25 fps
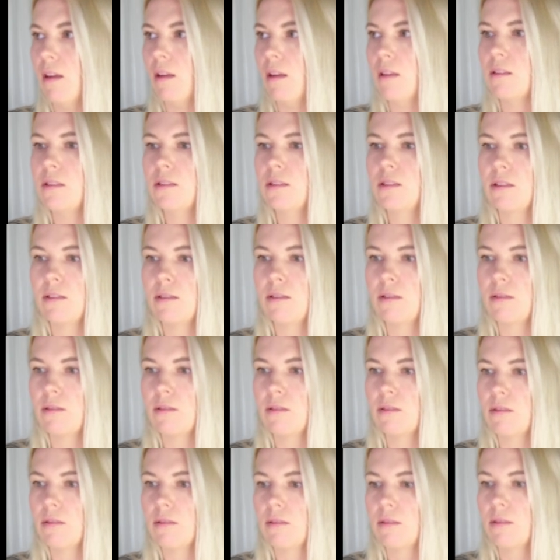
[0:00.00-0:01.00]

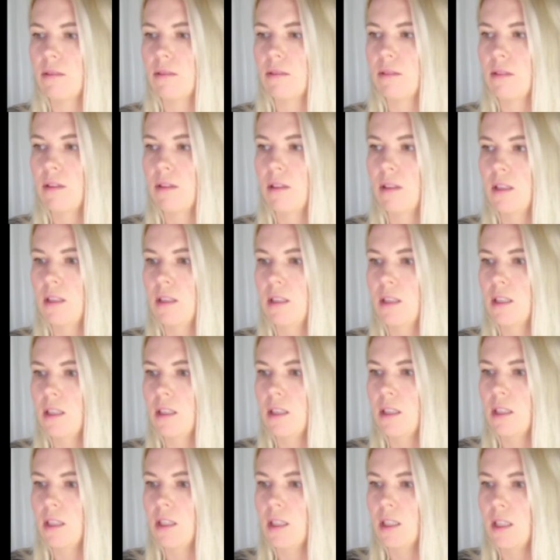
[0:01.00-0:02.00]
to
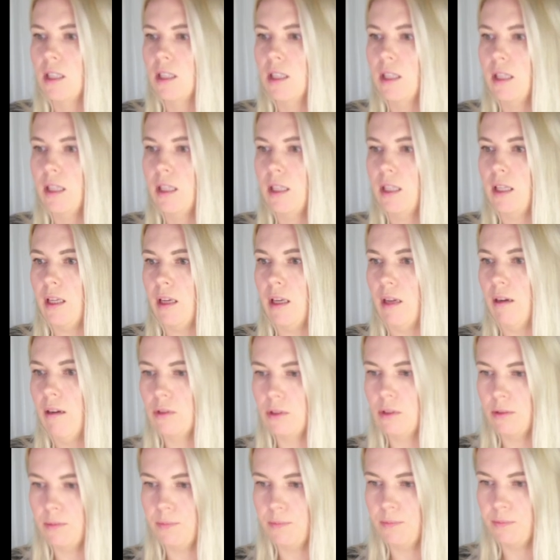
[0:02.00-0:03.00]

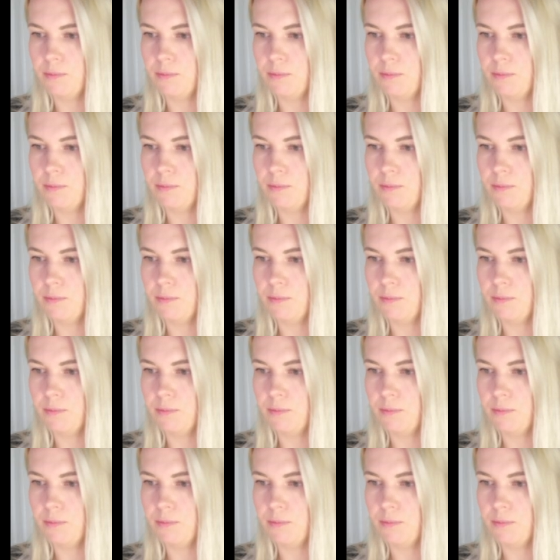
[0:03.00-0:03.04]
here.